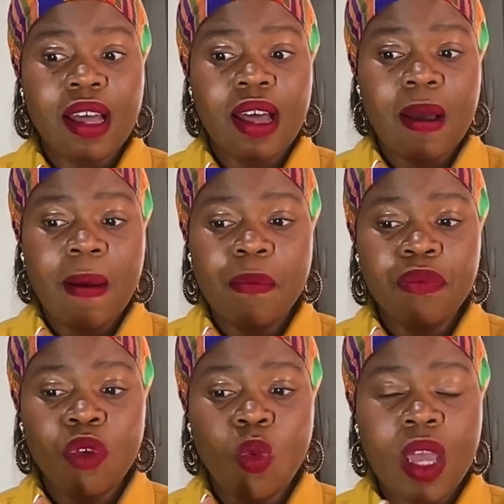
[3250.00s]

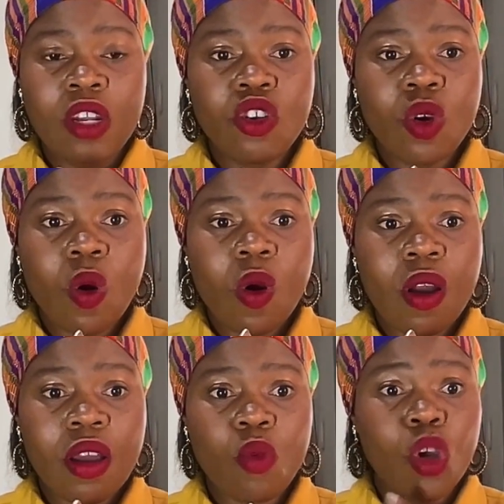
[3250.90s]
Africa, when
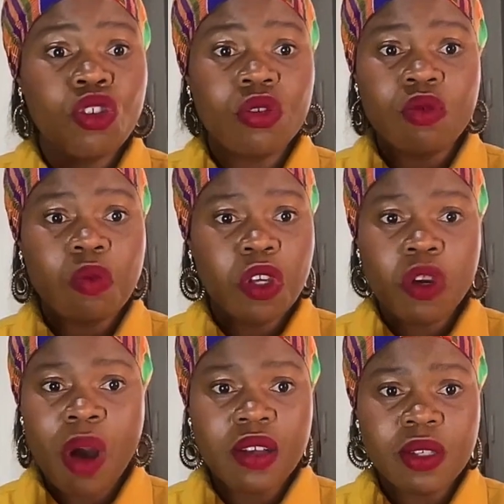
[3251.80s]

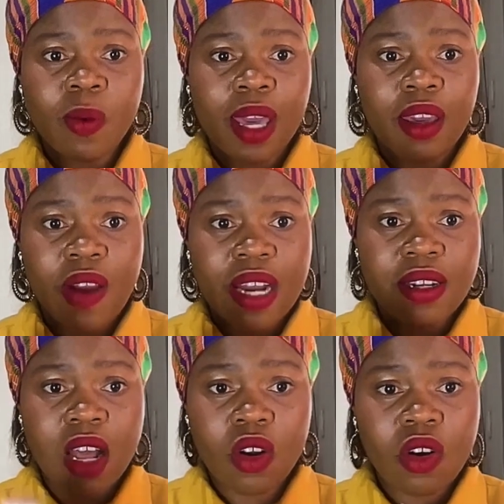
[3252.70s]
you pass away, right,
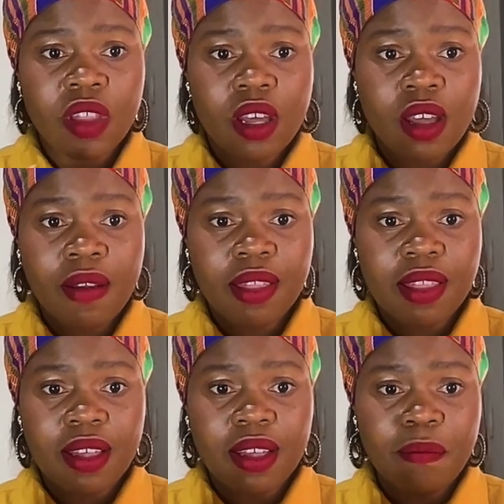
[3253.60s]
a lot of
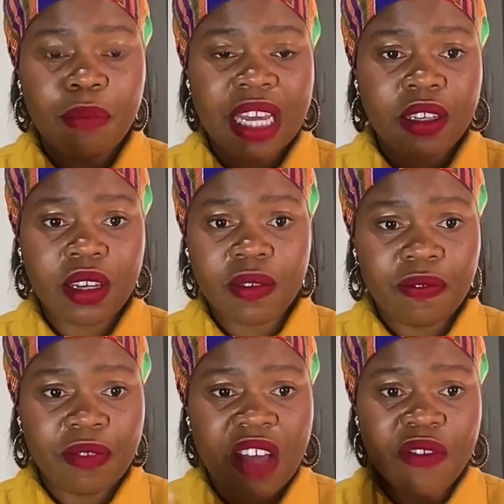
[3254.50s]
the Black
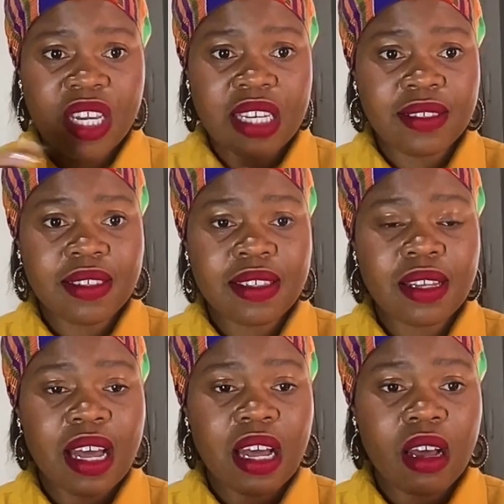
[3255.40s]
Africans,
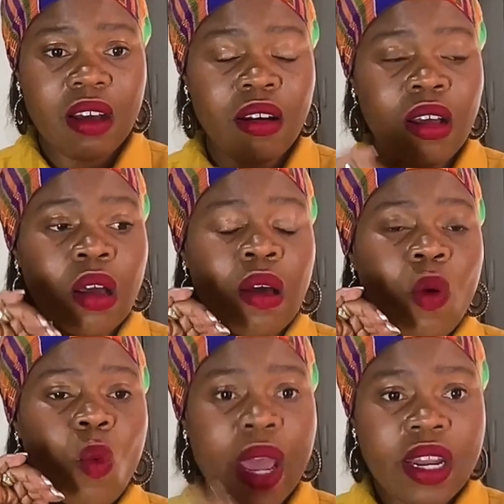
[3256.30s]

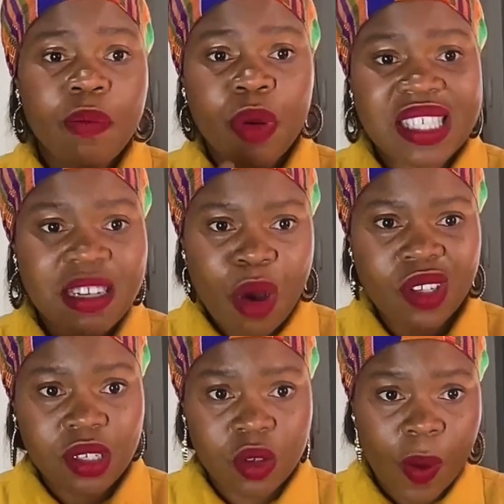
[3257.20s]
when a person
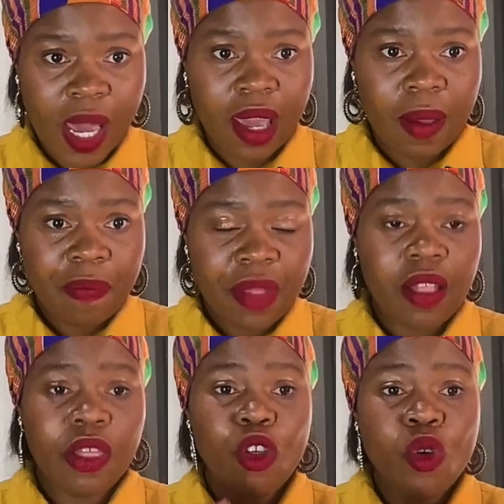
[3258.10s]
passes away,
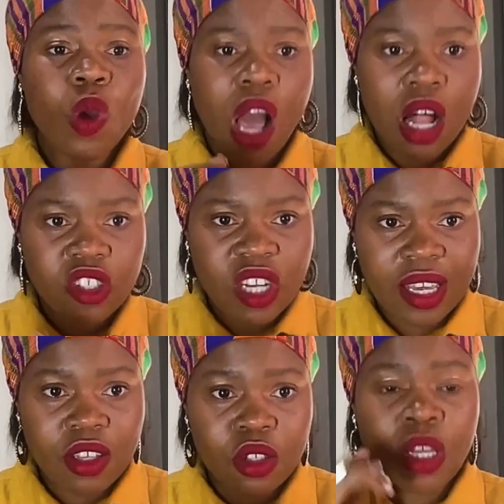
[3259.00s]
the new culture
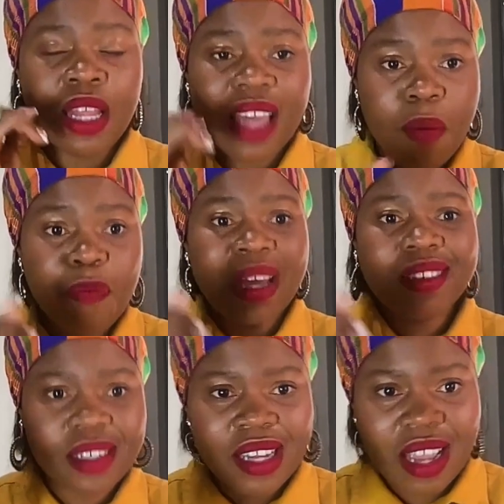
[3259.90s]
is they're
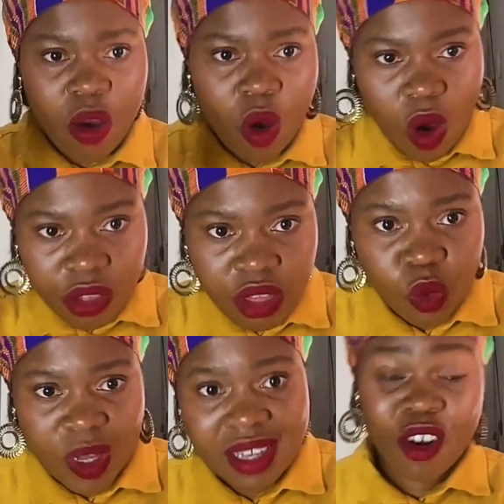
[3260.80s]
buried on the
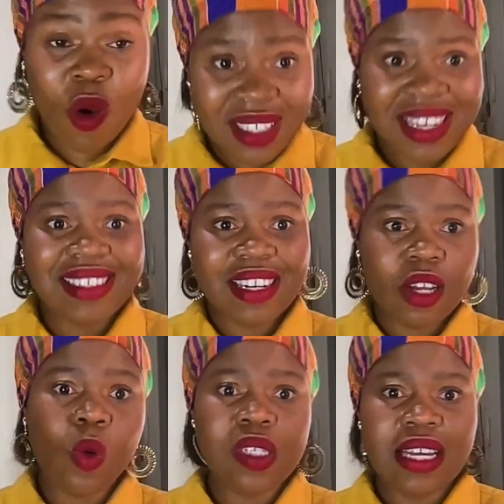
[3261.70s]
weekend, on Saturday
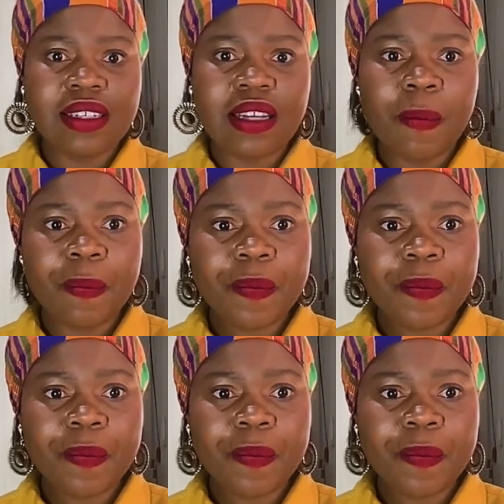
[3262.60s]
or Sunday.